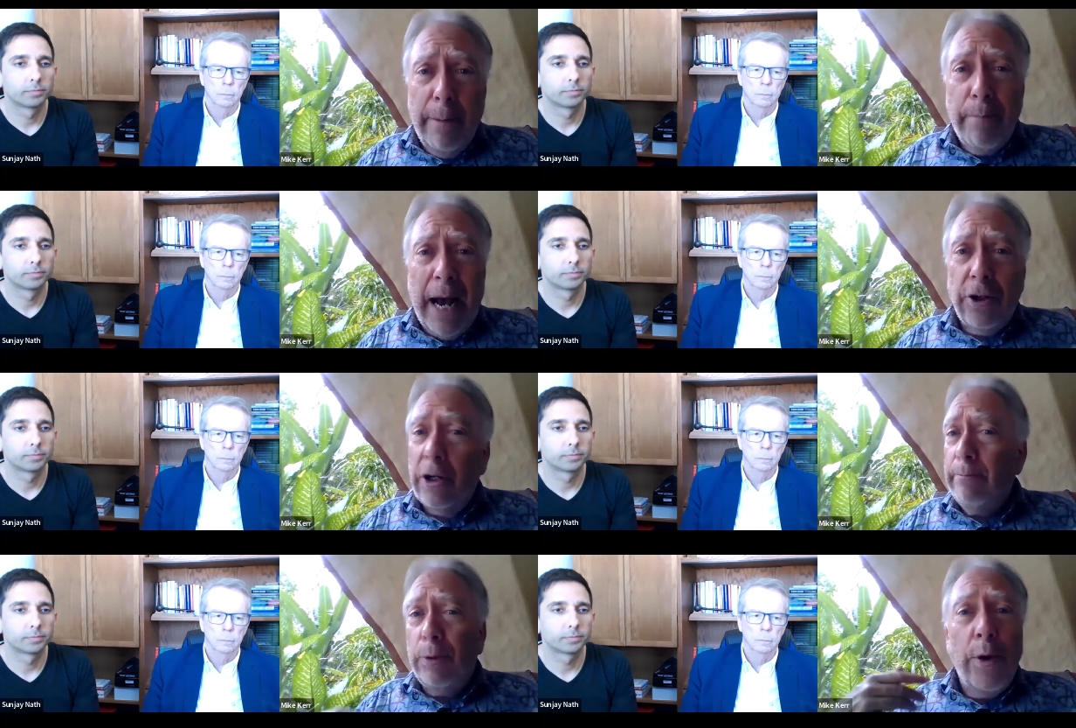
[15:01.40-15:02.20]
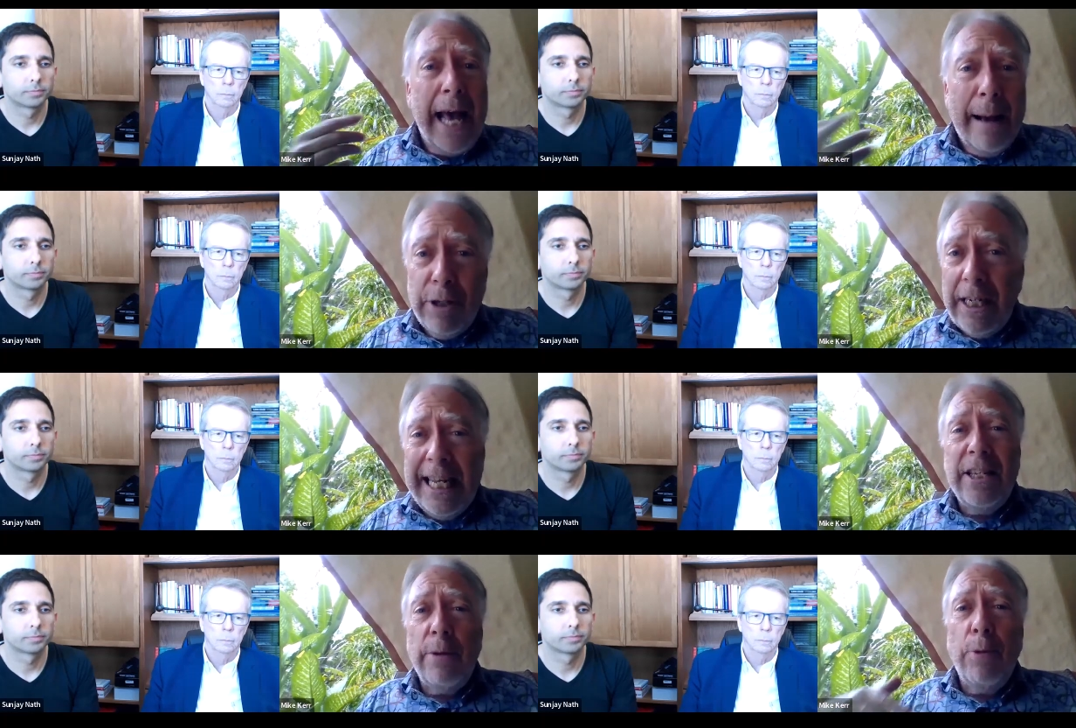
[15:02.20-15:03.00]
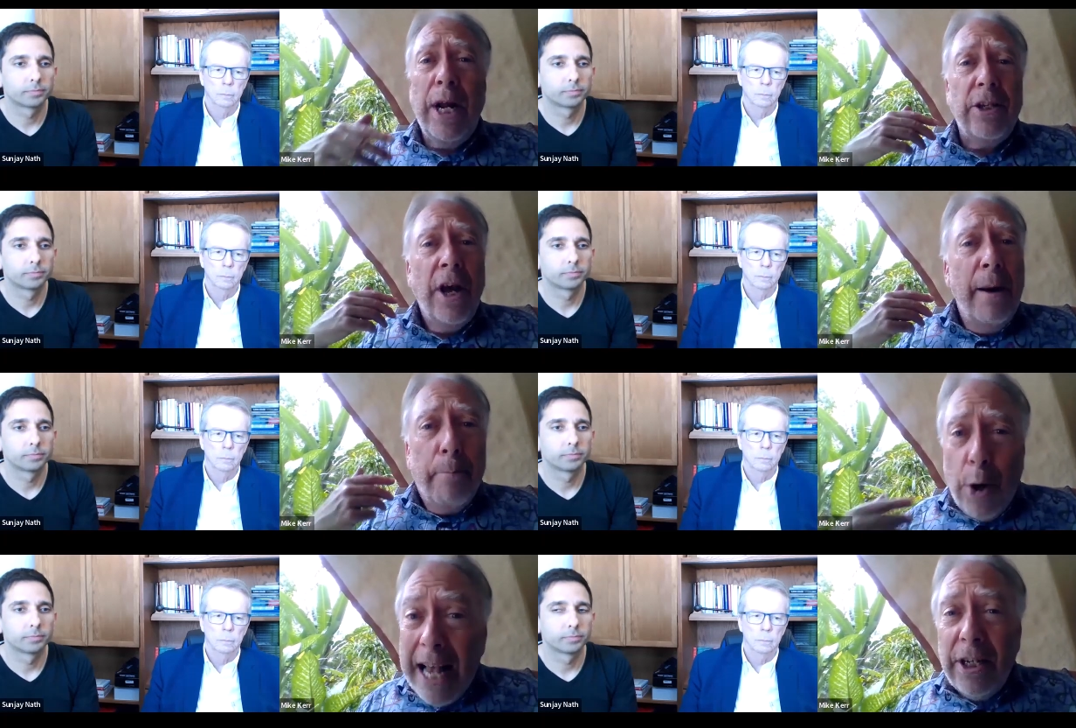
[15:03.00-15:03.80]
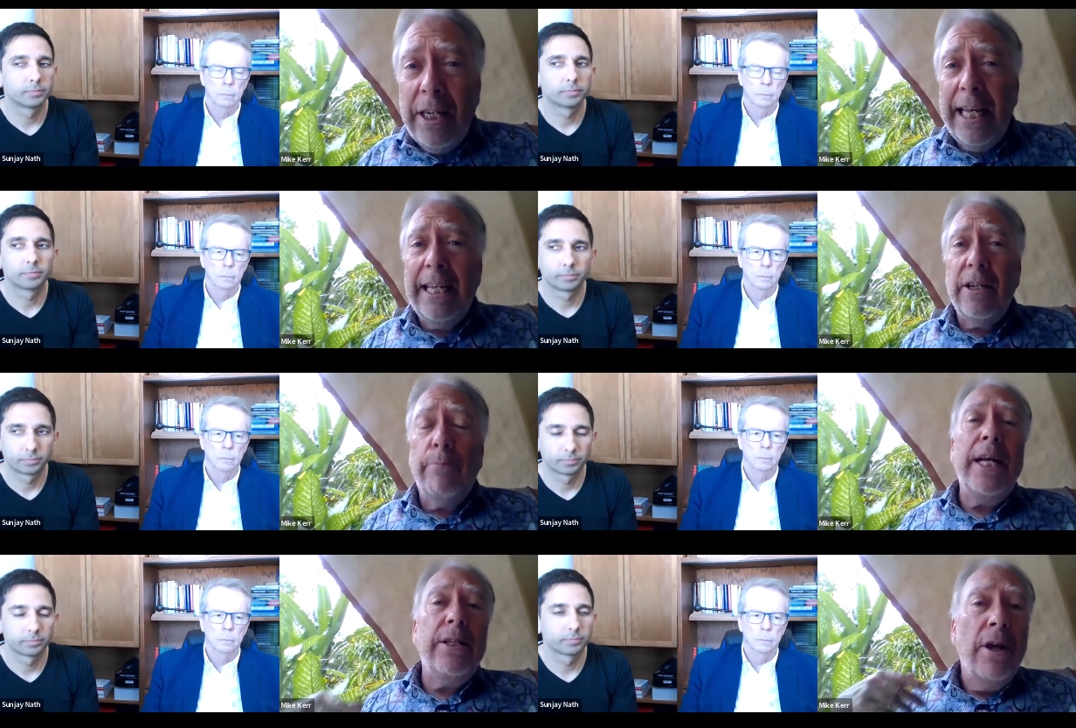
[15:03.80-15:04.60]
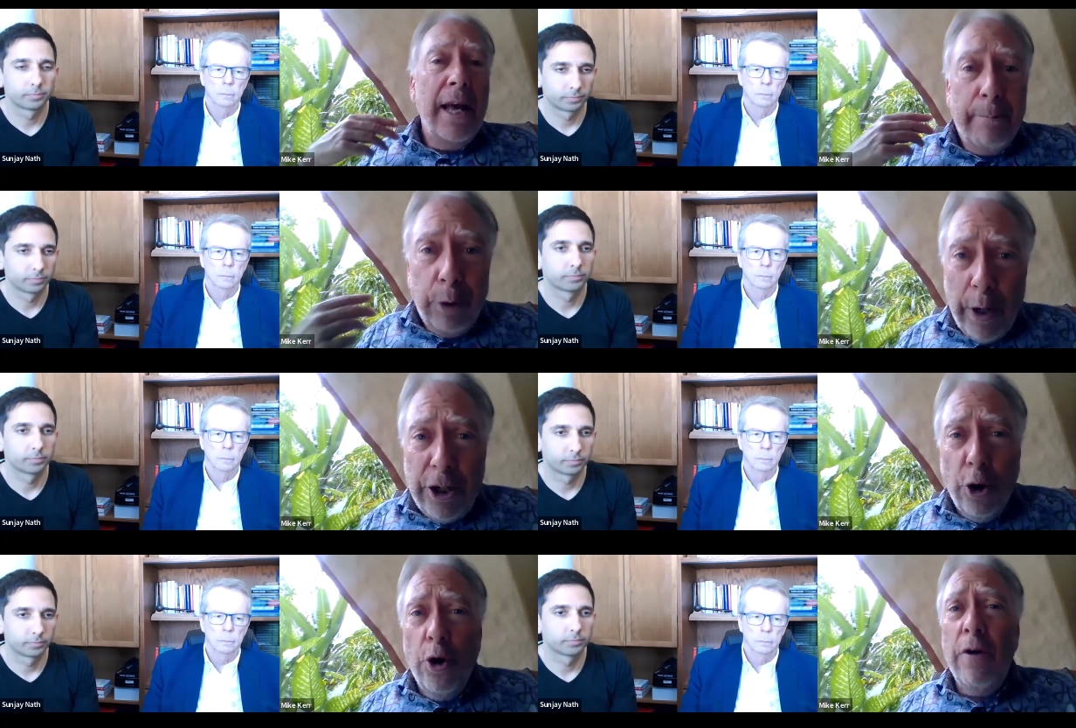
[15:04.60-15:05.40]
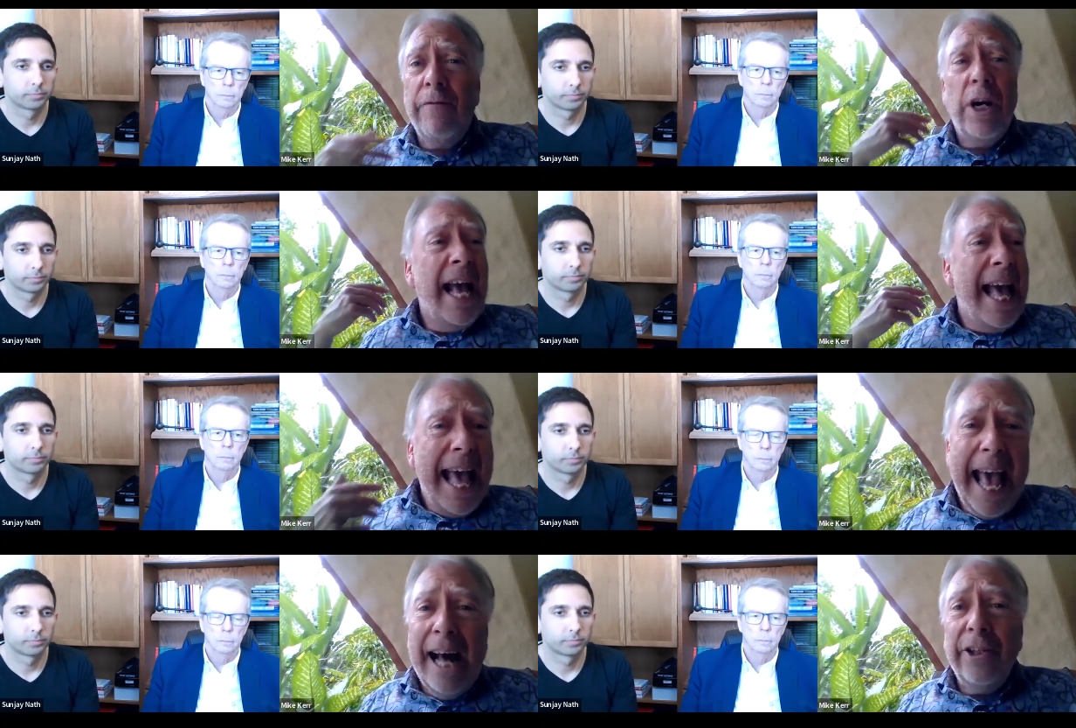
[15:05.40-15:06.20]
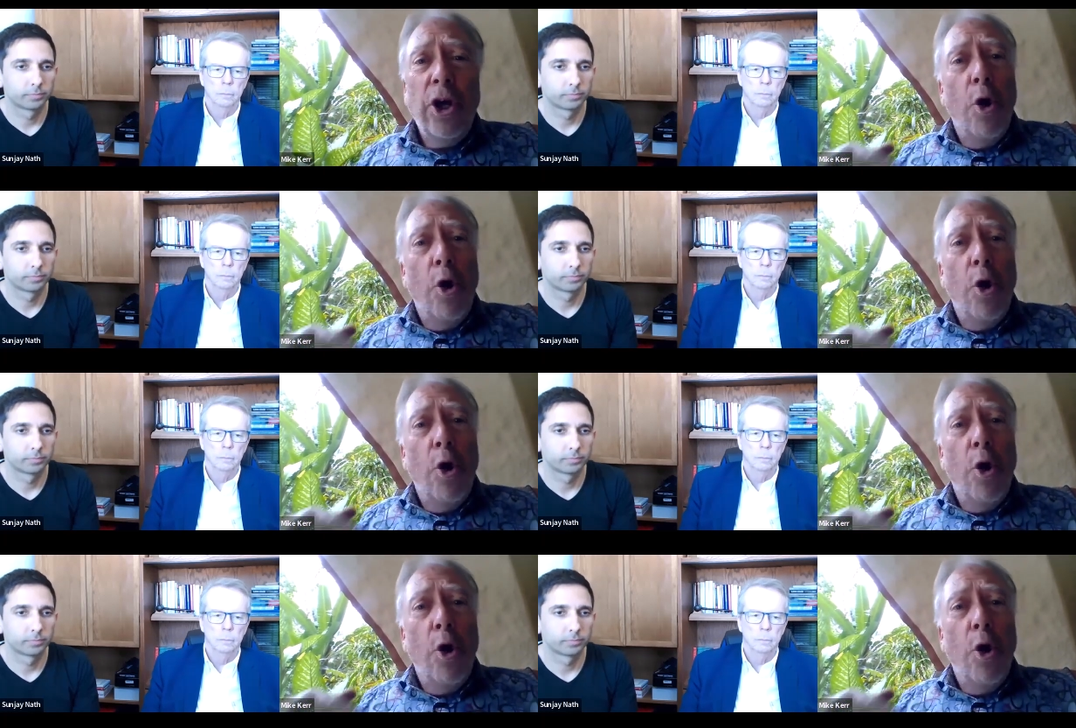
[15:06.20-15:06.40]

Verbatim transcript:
Speaker 1: impact on employee absenteeism rates, presenteeism rates, employee turnover, health,